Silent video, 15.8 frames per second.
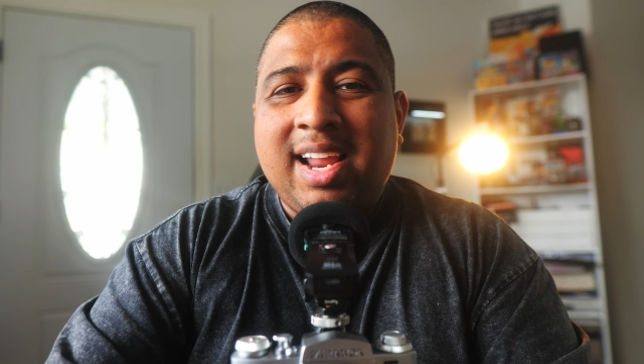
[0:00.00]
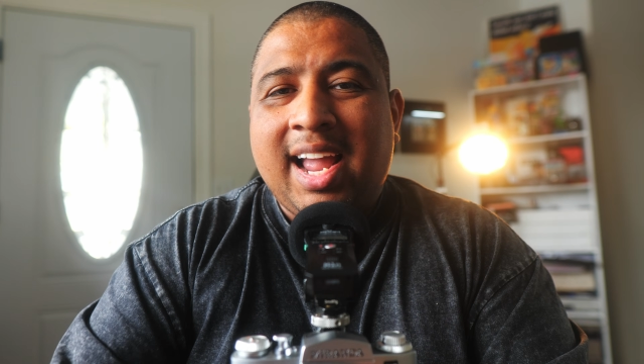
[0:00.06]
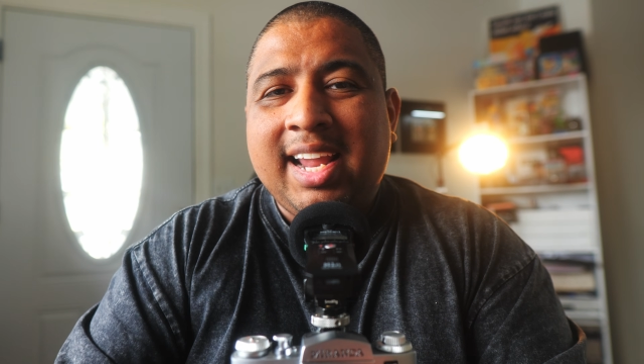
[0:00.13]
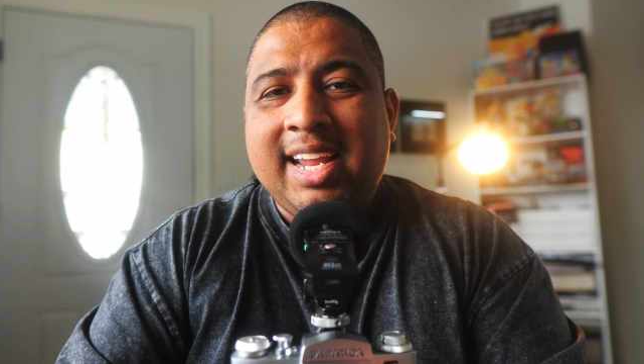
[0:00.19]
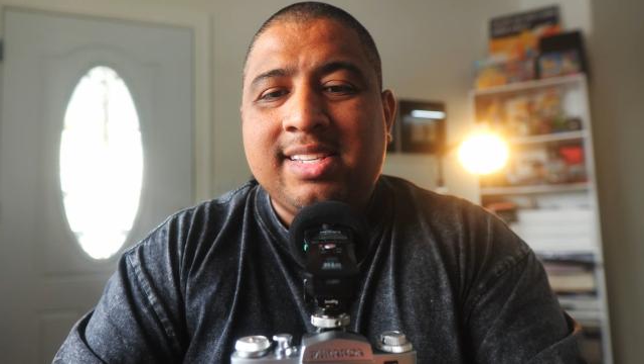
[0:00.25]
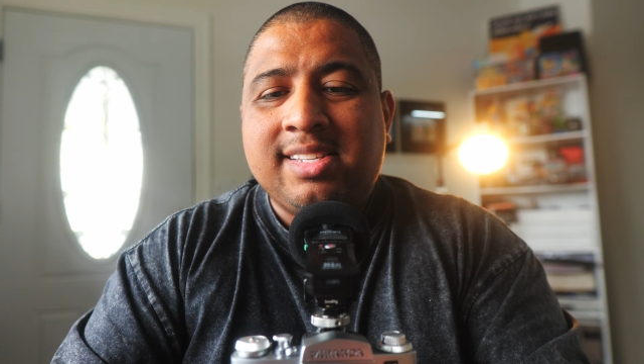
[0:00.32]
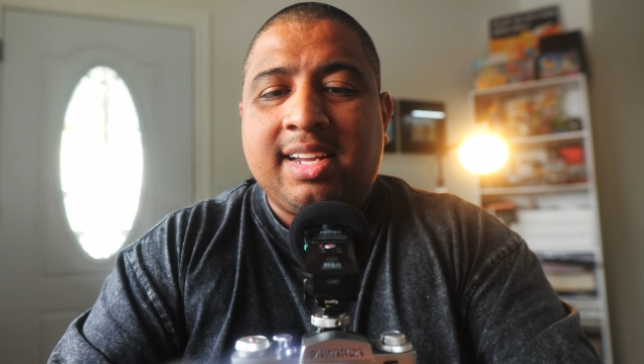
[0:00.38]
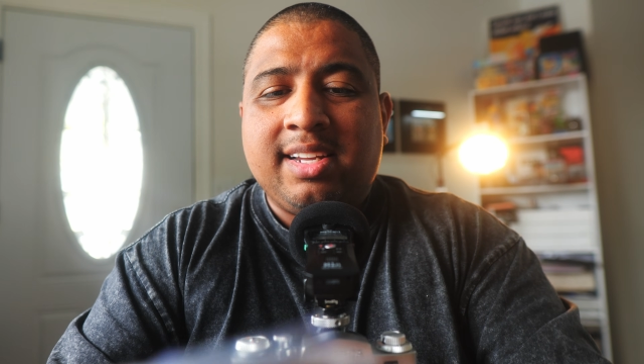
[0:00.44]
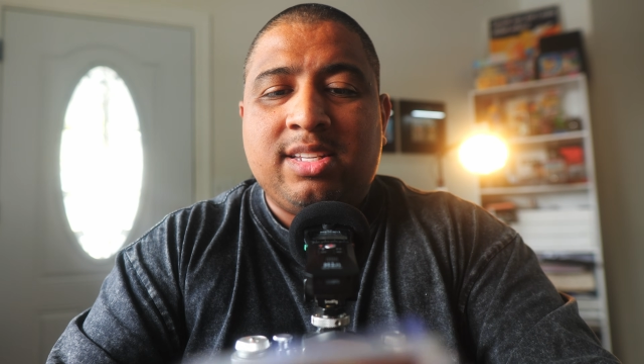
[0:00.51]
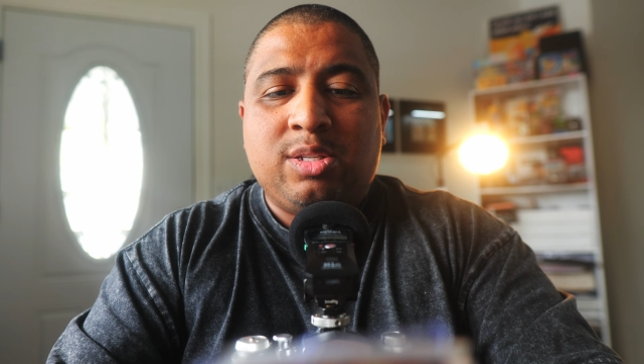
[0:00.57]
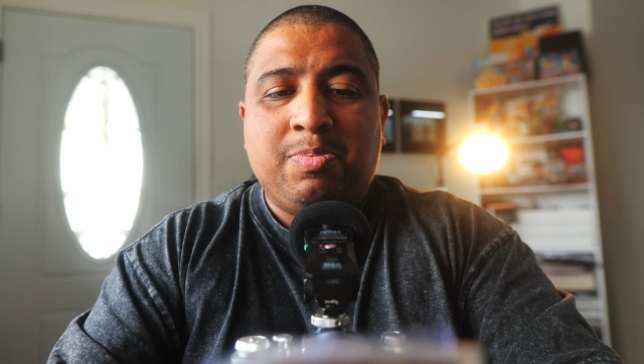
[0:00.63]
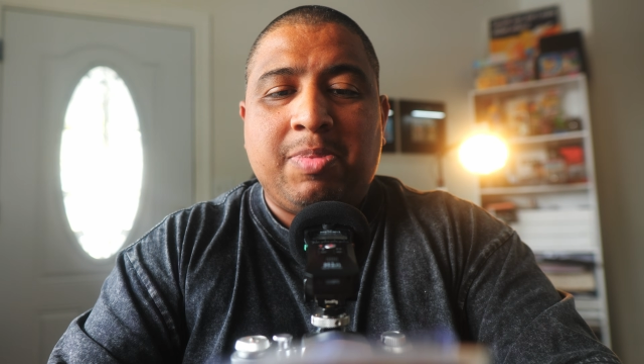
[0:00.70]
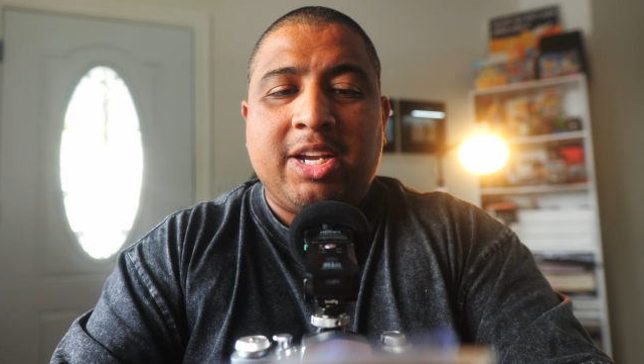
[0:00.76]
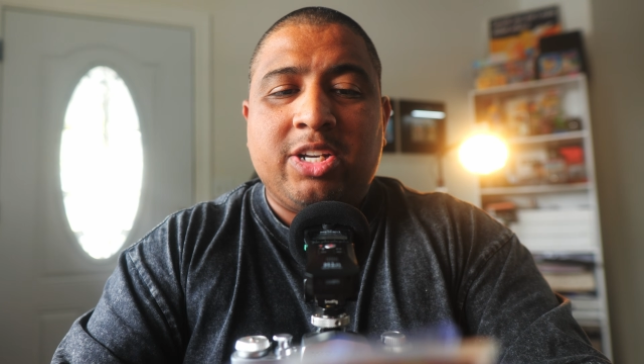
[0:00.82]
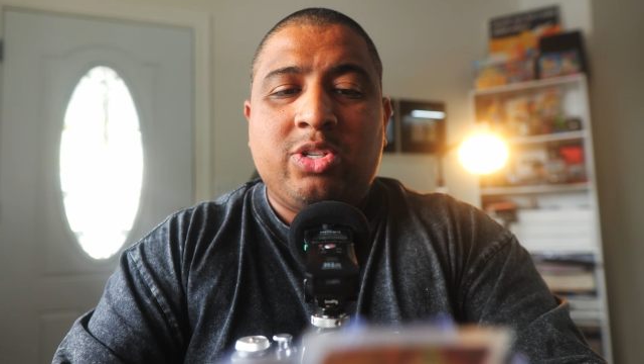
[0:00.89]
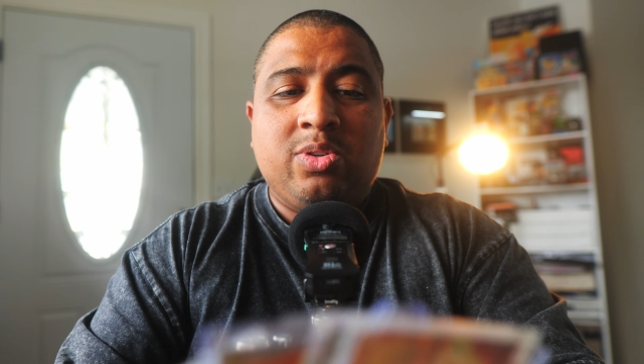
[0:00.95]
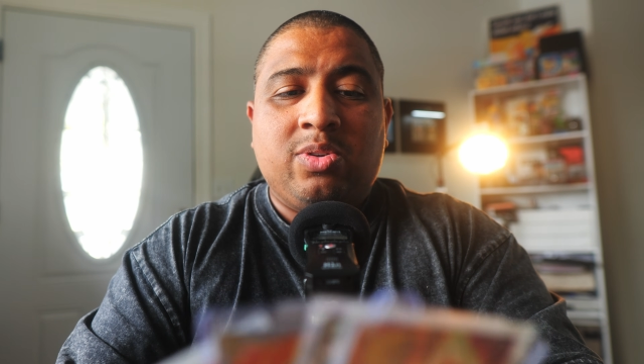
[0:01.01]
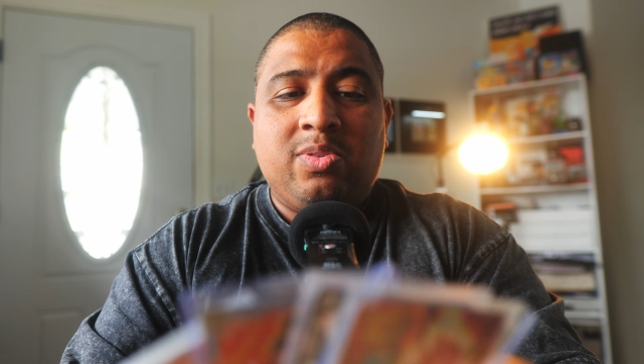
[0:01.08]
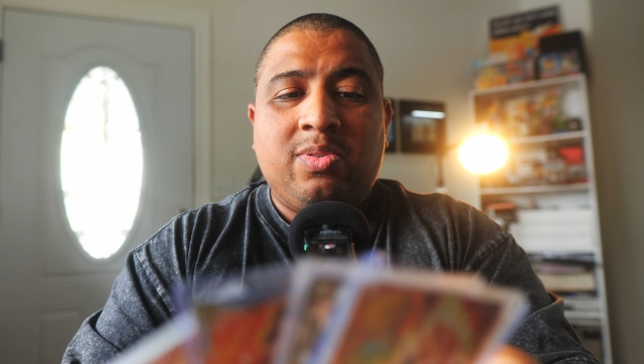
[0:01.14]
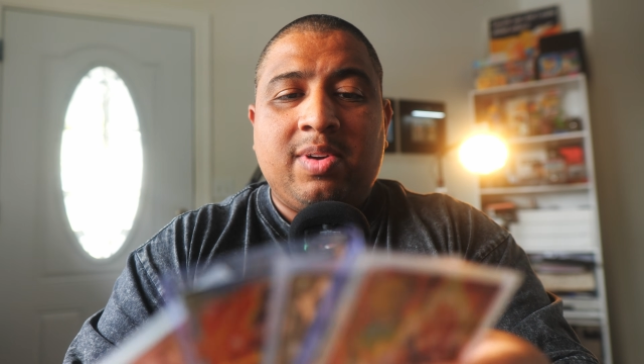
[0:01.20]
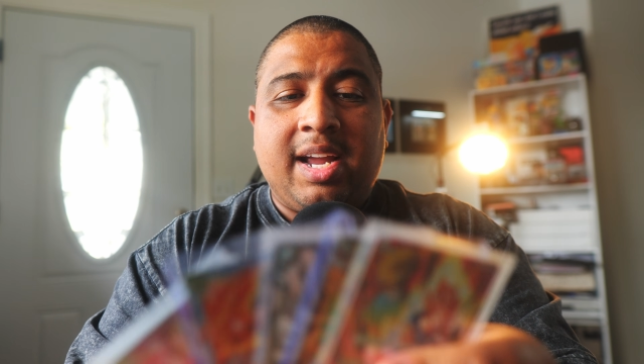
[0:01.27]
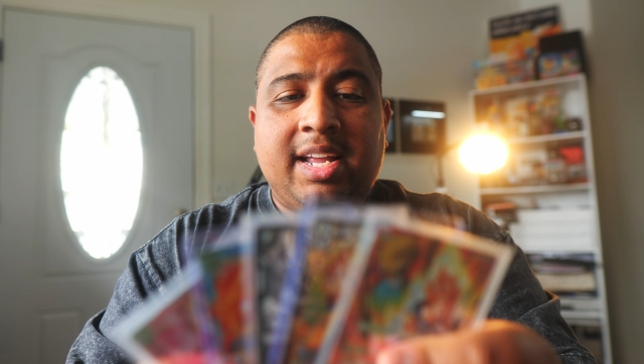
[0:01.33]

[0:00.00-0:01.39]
I guess, like special